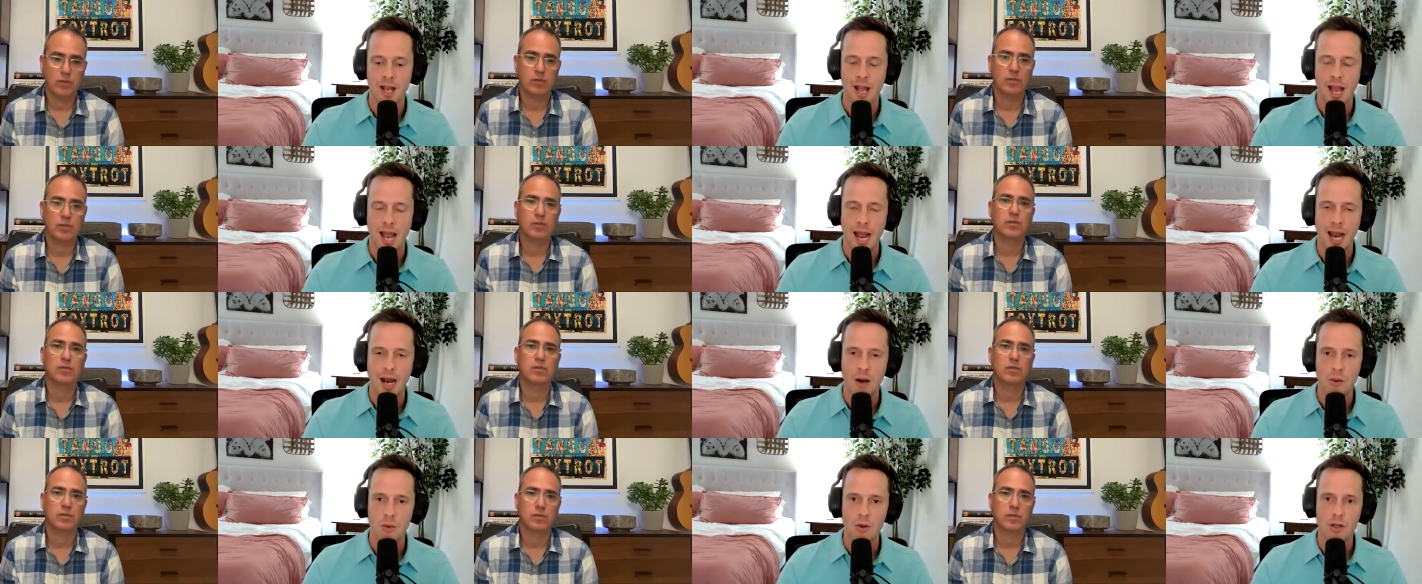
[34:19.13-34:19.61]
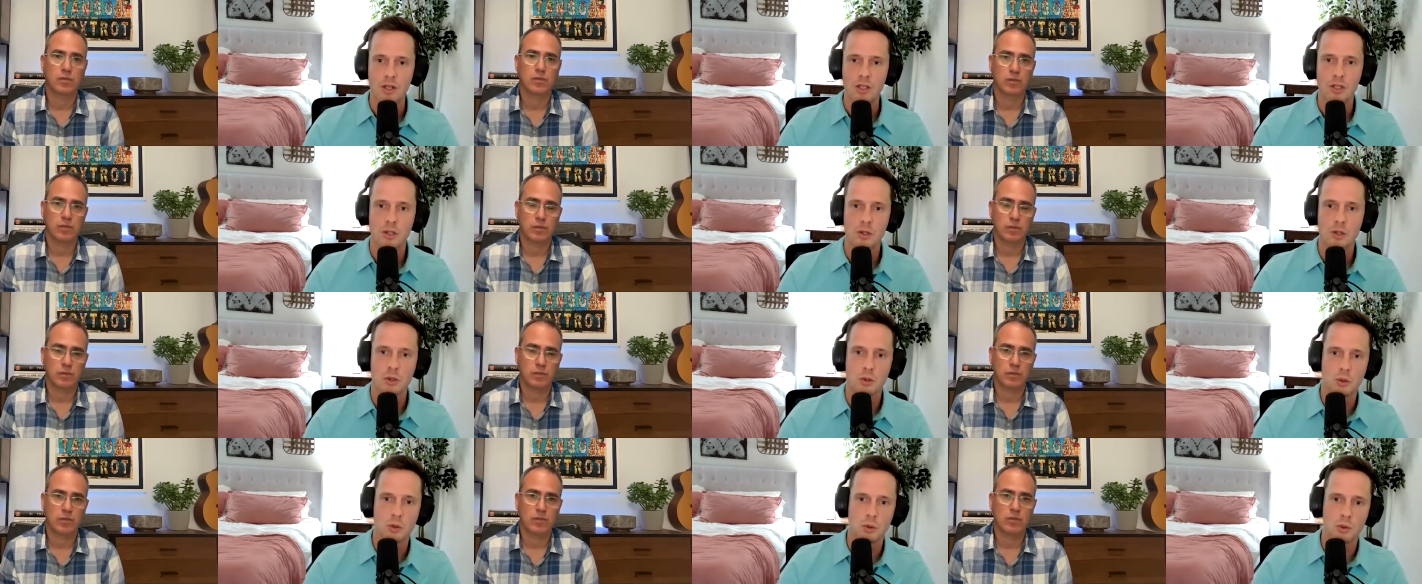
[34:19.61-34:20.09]
Speaker 1: How are
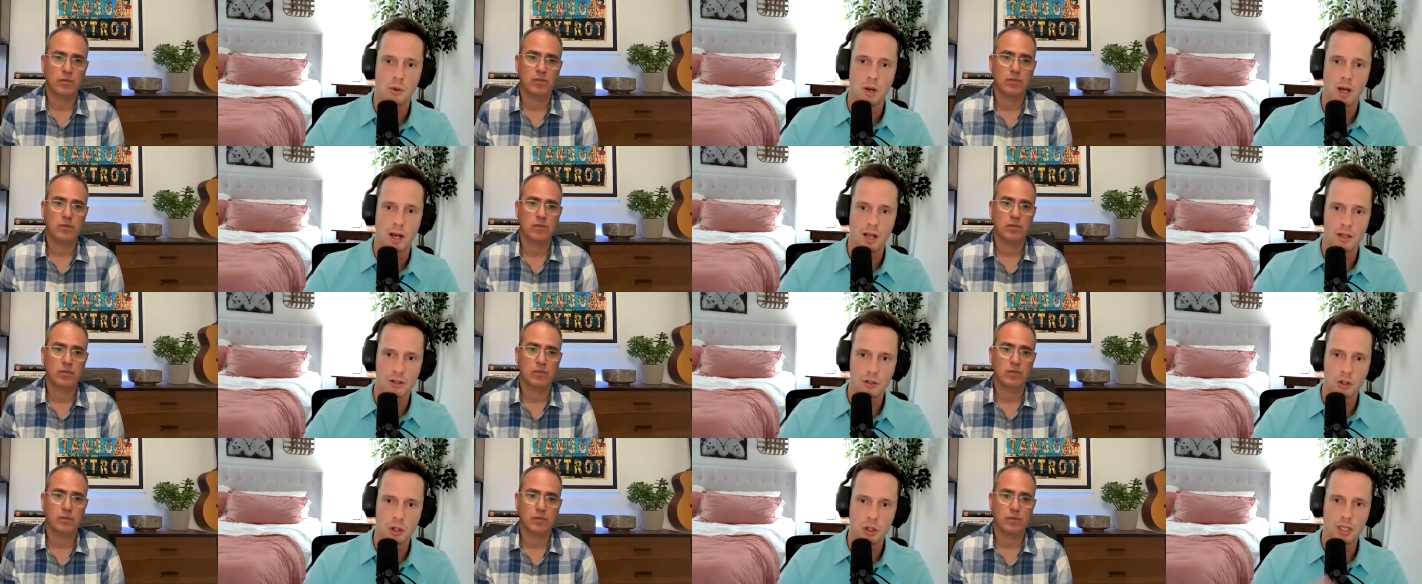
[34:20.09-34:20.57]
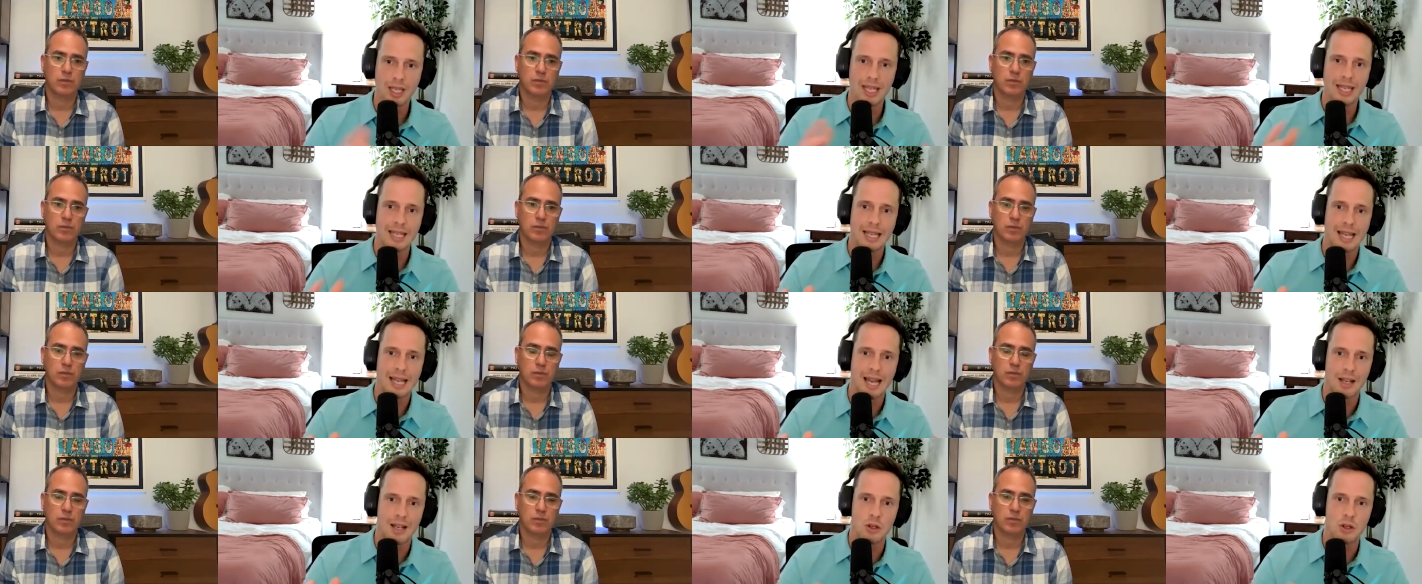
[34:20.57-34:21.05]
you
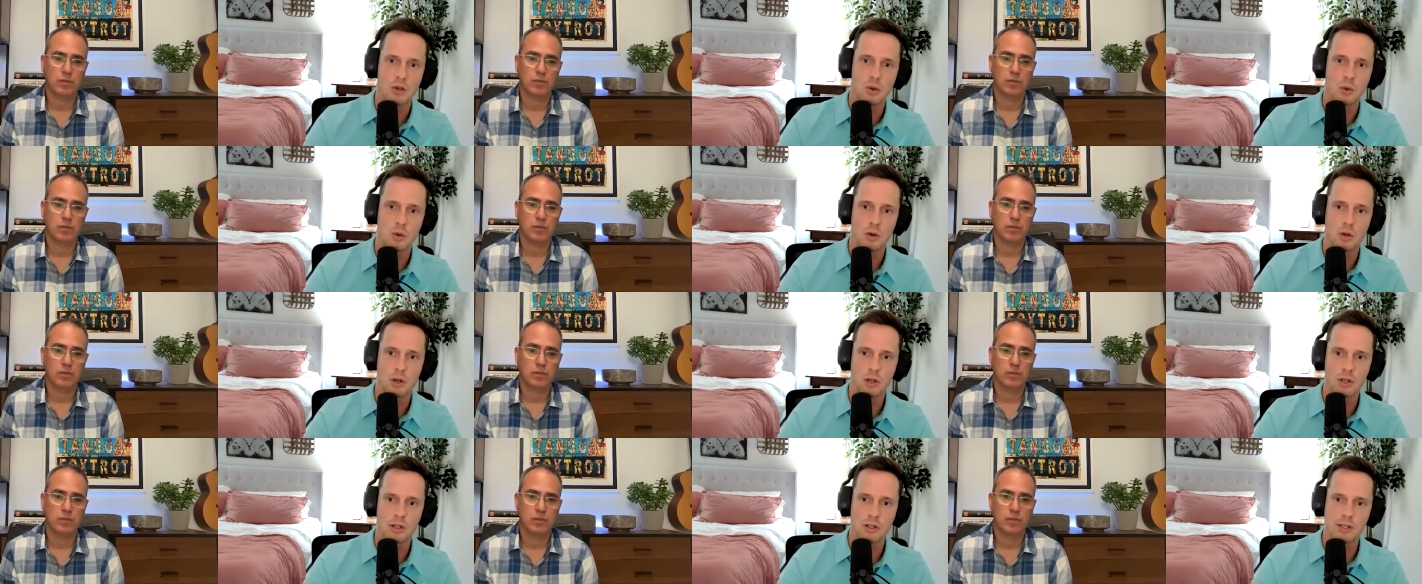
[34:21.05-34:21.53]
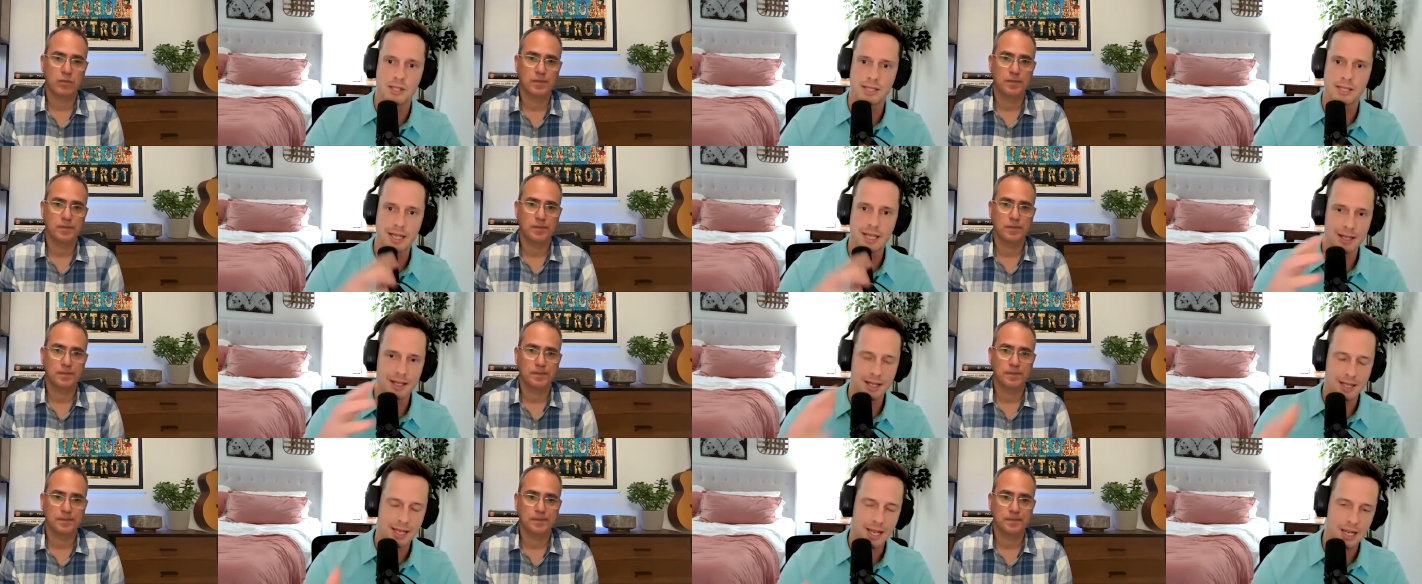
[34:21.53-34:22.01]
looking at your
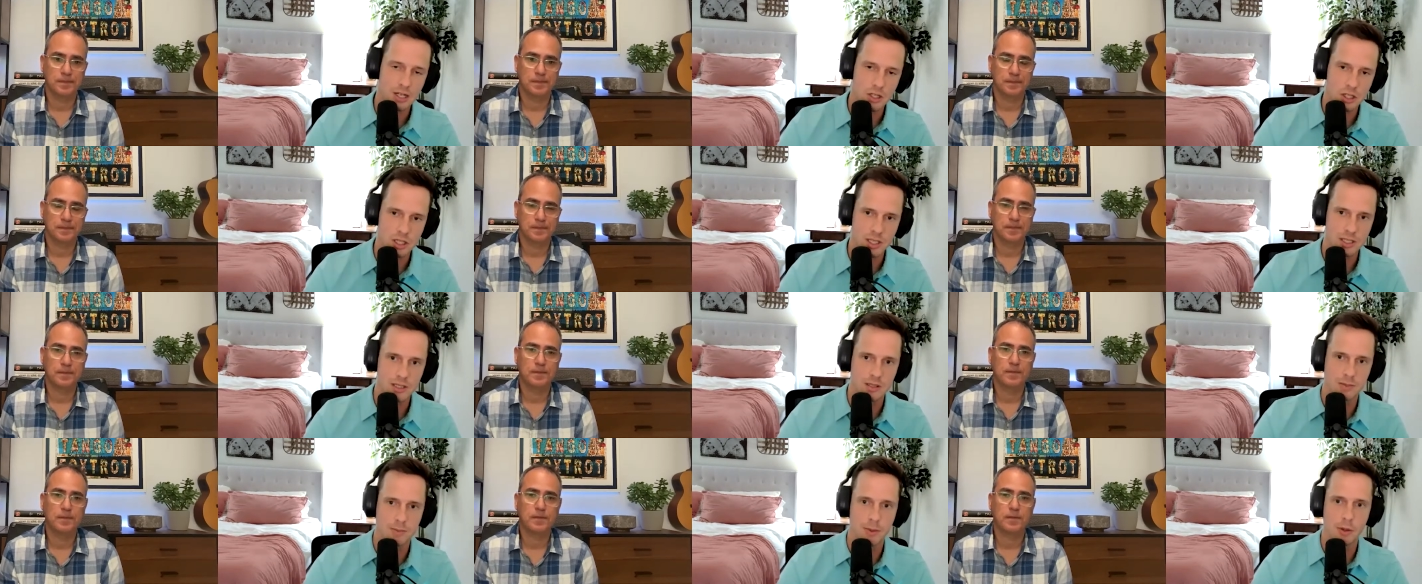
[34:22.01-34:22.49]
syndications,